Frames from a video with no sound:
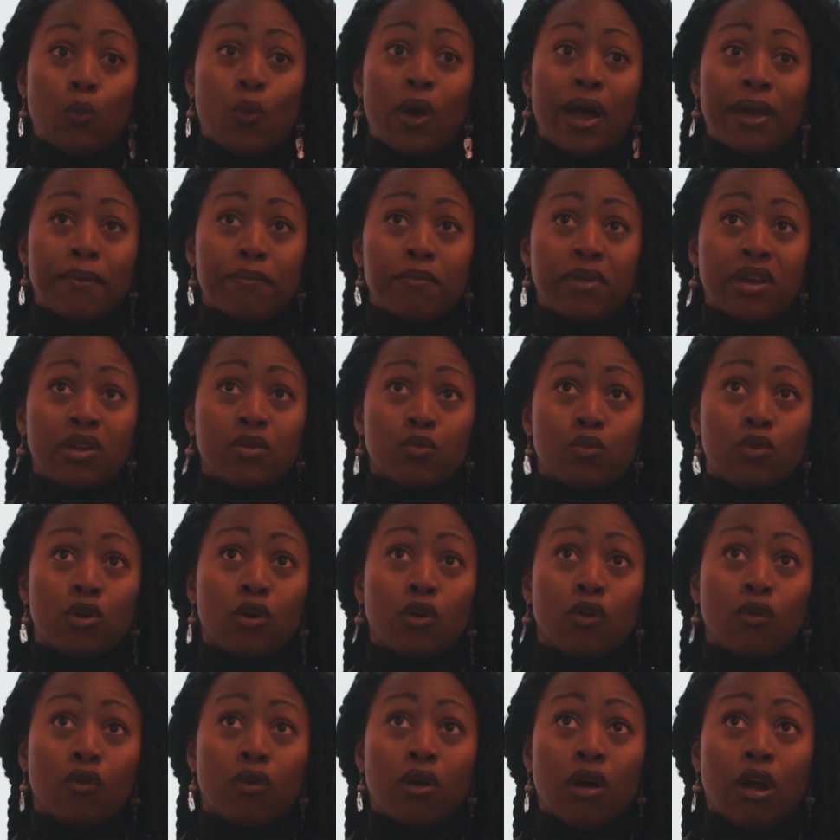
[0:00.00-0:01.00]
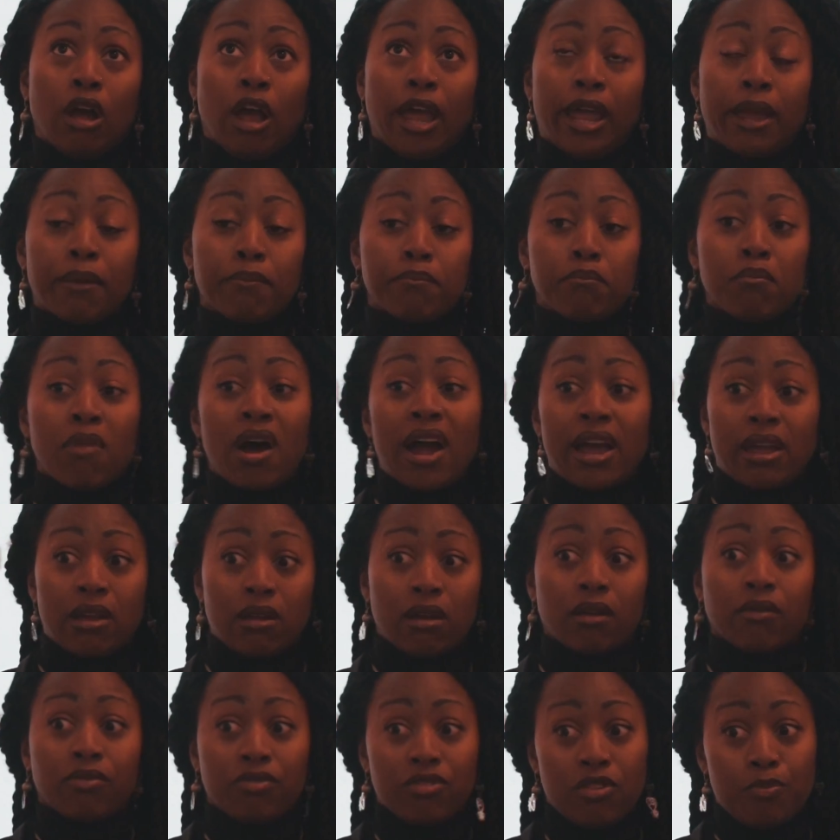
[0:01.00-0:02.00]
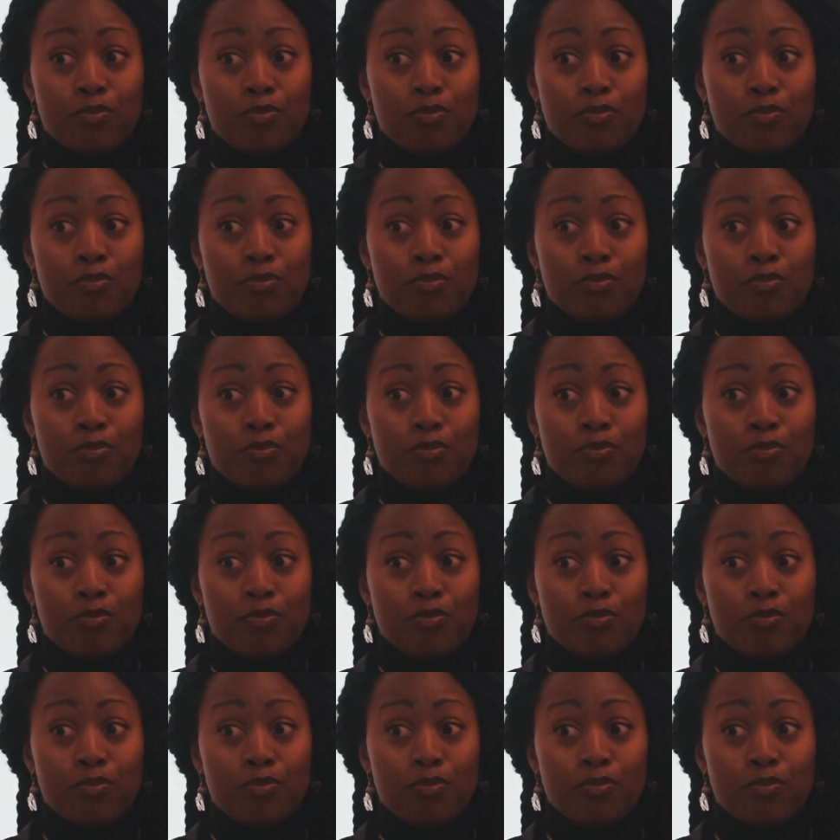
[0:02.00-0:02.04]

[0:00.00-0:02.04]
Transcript: white men will admire